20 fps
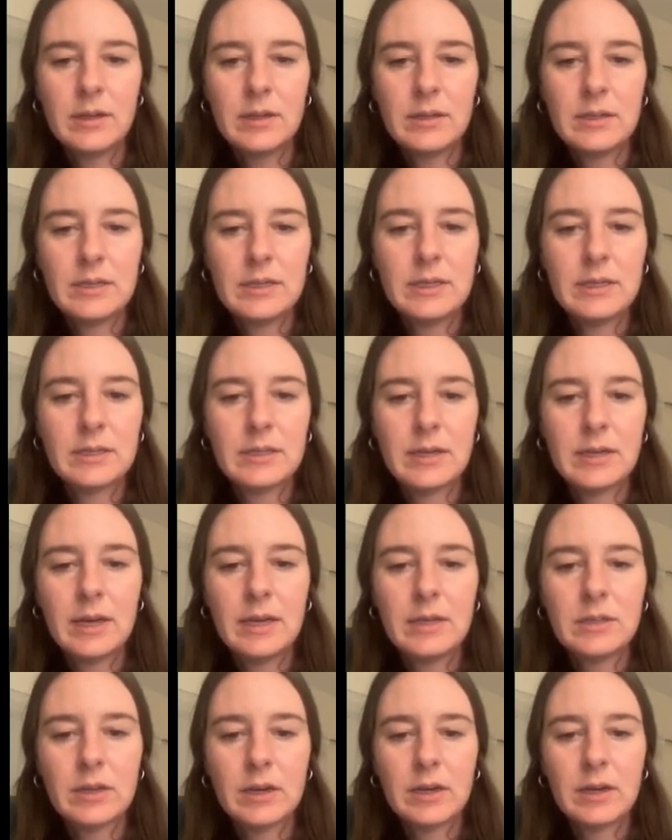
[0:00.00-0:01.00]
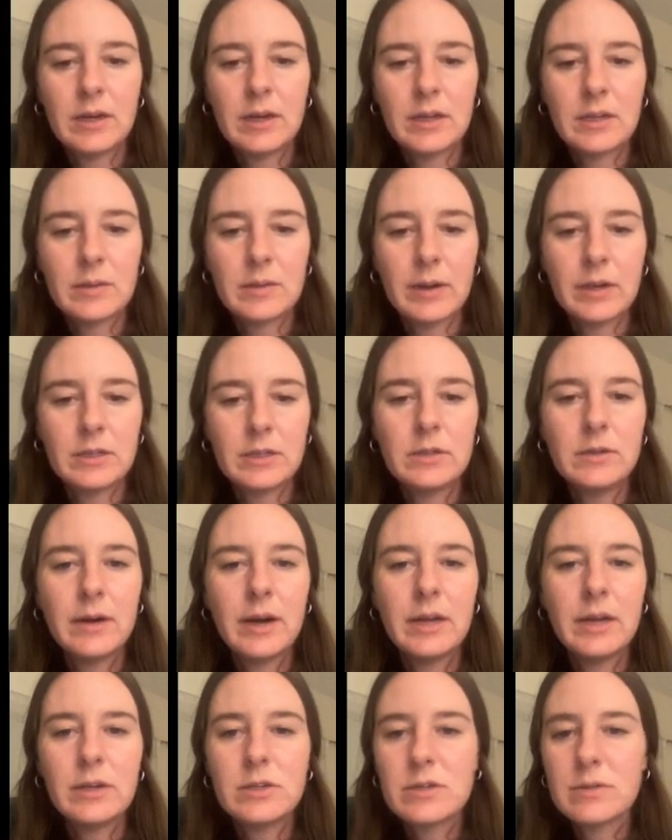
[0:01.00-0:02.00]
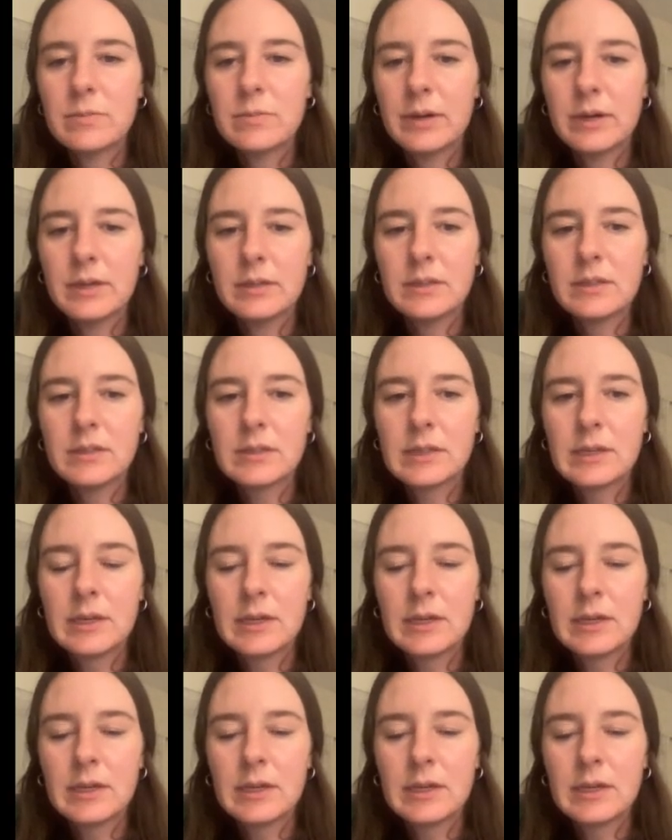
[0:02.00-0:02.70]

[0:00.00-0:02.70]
T's and A's are connected by 2 hydrogen bonds,